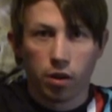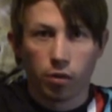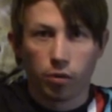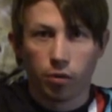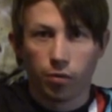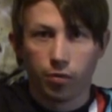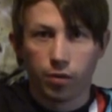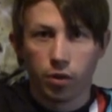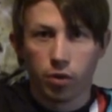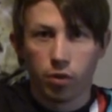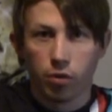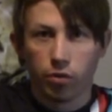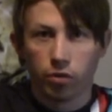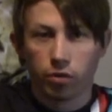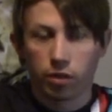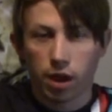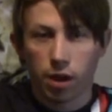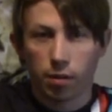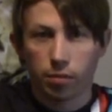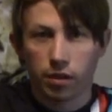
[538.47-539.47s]
reviews,
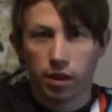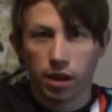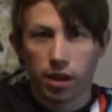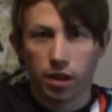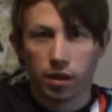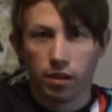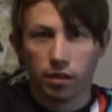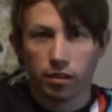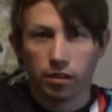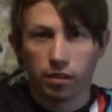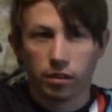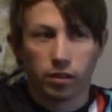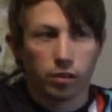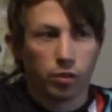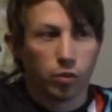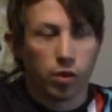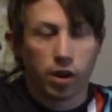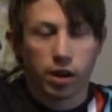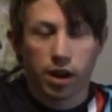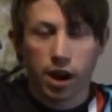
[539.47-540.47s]
top 10s, and
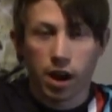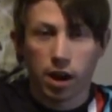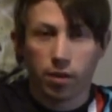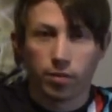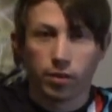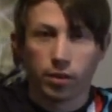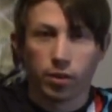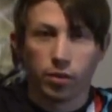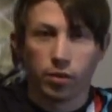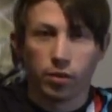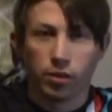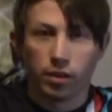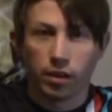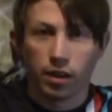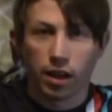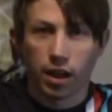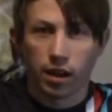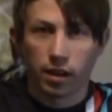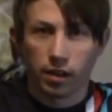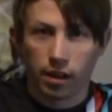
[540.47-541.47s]
what have you
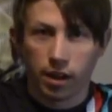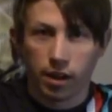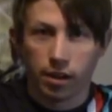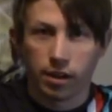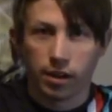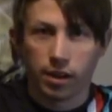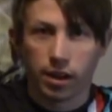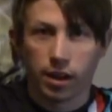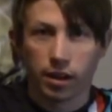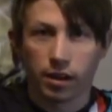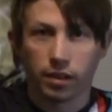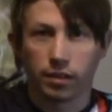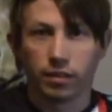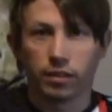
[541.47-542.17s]
at a later date.